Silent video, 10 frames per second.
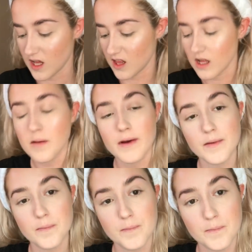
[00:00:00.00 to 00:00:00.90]
A little
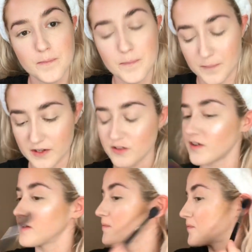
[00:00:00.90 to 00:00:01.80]
bit. But it's
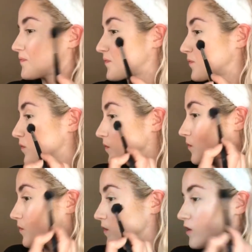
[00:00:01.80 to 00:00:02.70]

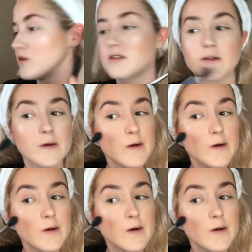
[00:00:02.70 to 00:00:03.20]
fine.